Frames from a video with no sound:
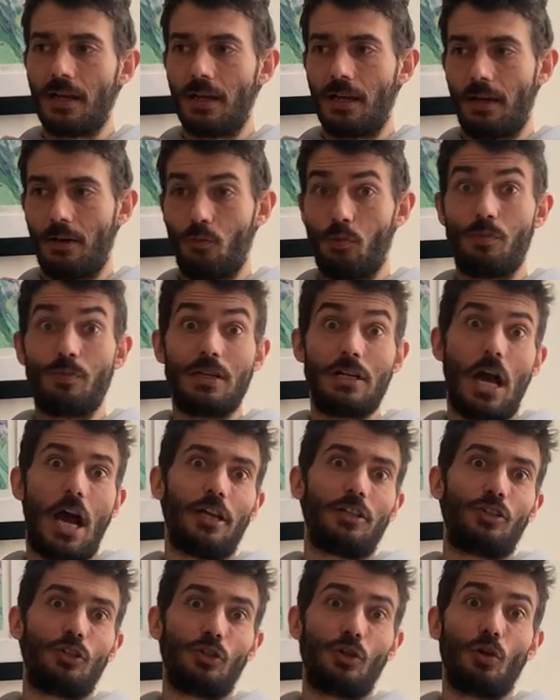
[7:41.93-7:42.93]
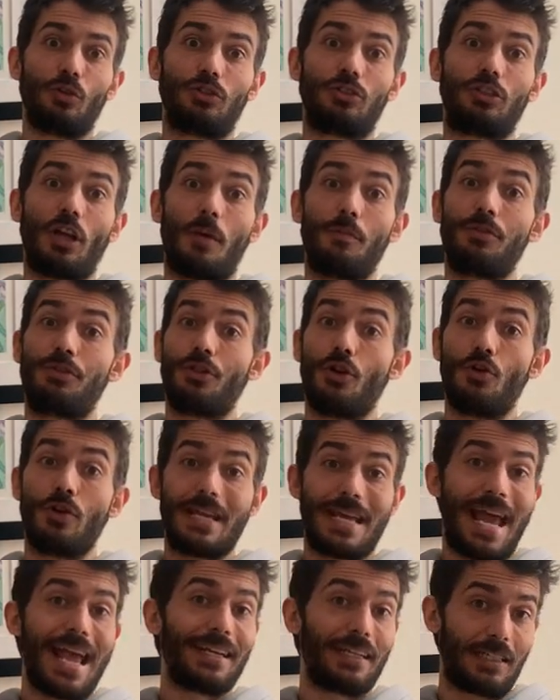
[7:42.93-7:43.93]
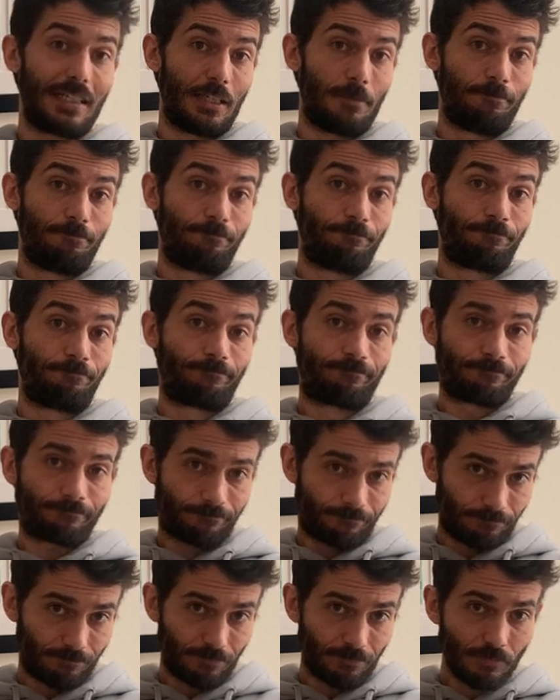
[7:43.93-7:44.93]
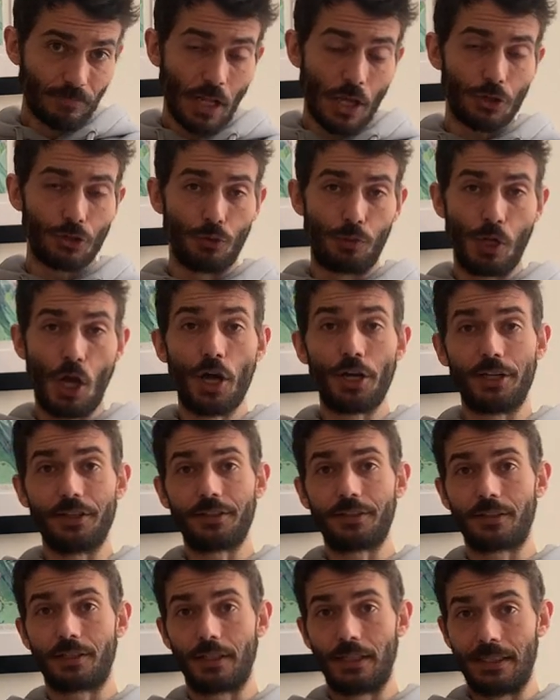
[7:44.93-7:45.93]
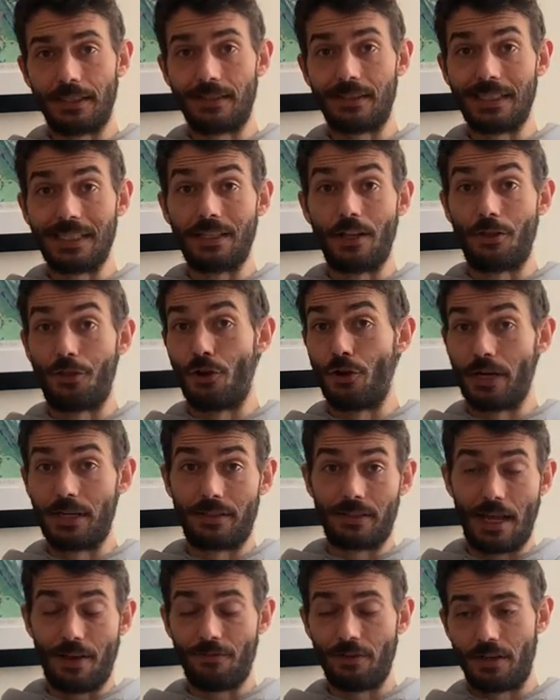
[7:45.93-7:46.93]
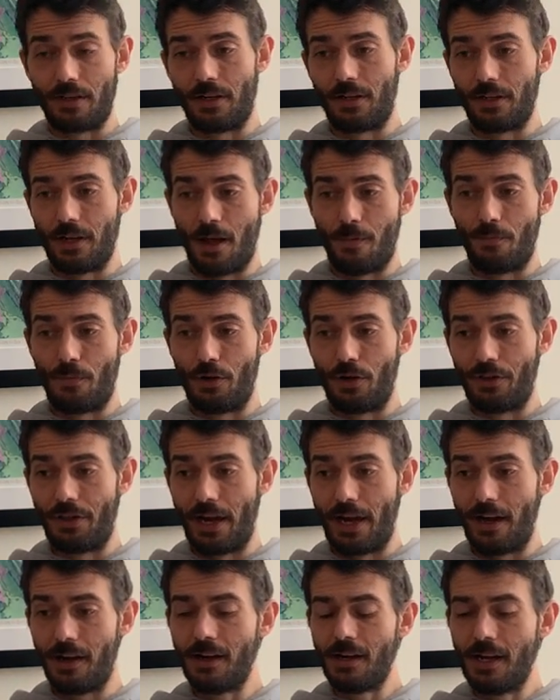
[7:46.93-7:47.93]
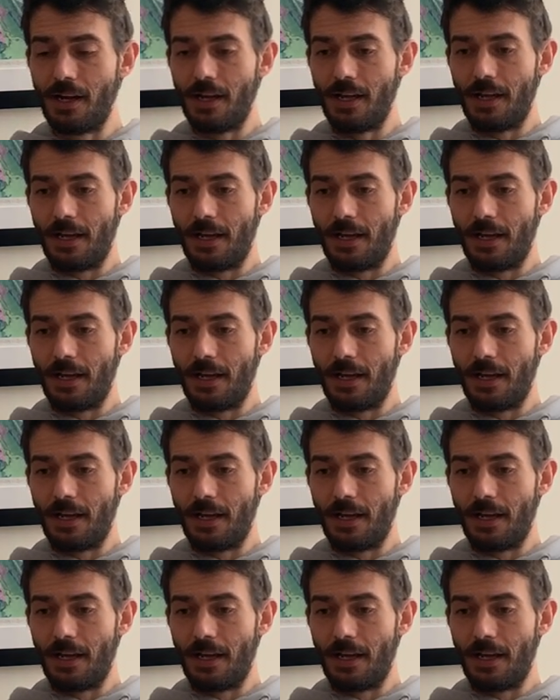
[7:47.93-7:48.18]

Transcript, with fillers: Uh, it would be nice to go sub 38 to be honest, and see the 37 number there.